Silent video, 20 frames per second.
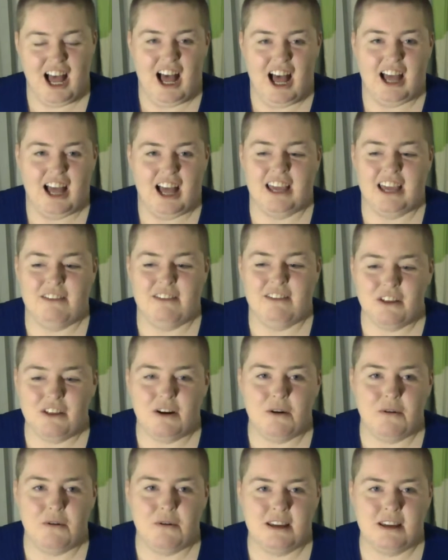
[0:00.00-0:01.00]
Even
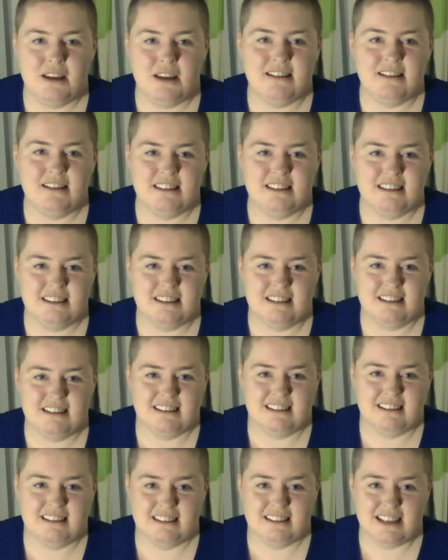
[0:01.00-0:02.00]
though he's
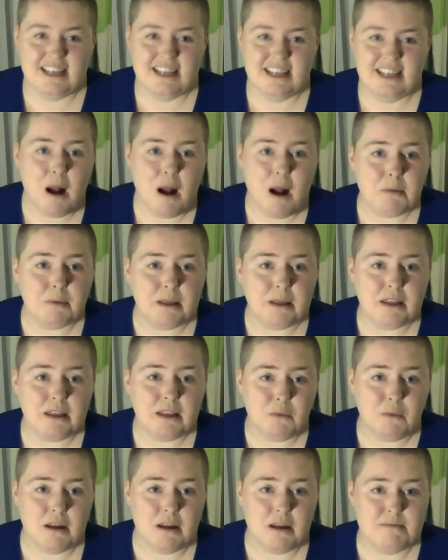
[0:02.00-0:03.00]
probably
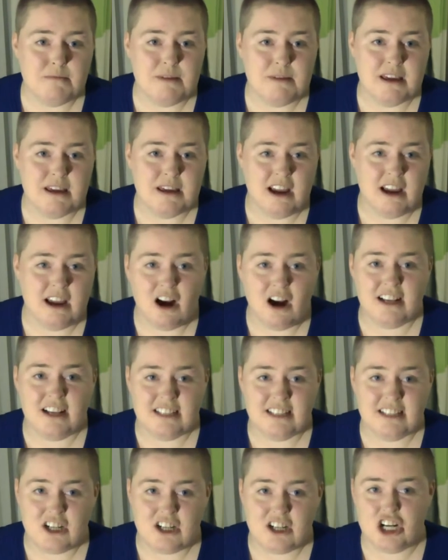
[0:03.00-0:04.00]
the one to beat here,
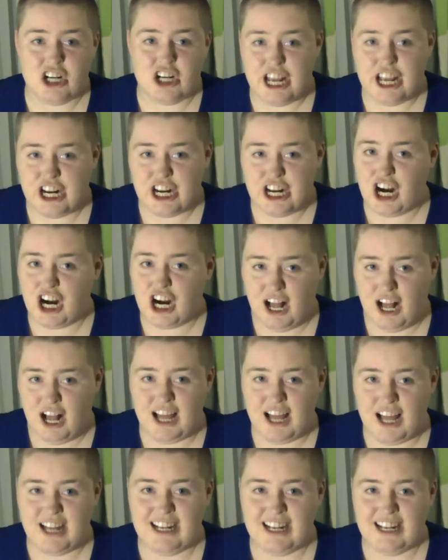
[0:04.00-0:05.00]
Exaggerator
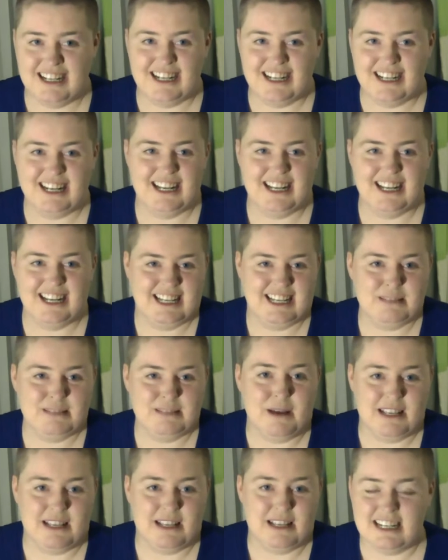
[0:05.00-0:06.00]
on his
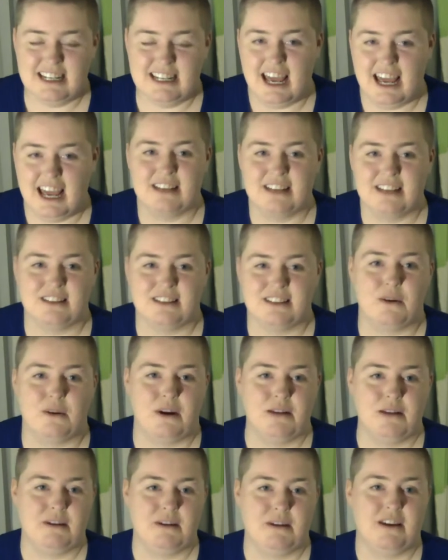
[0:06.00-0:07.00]
best day is
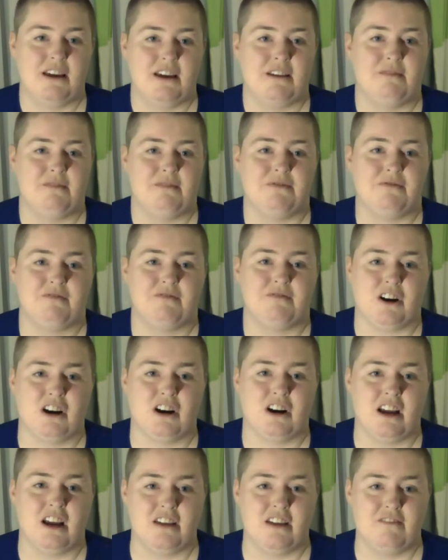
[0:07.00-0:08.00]
going to be
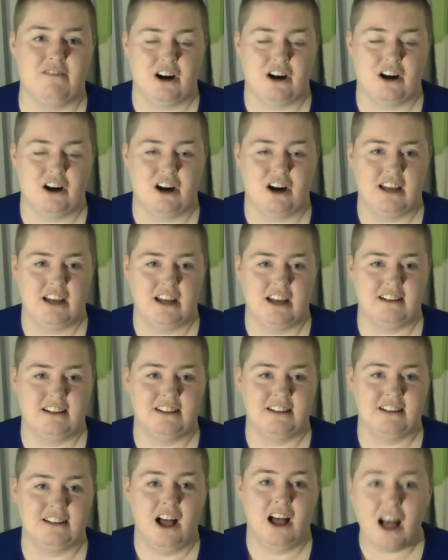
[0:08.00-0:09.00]
very, very
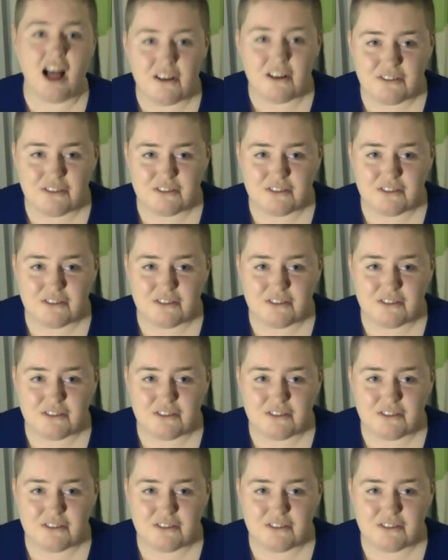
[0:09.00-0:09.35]
tough.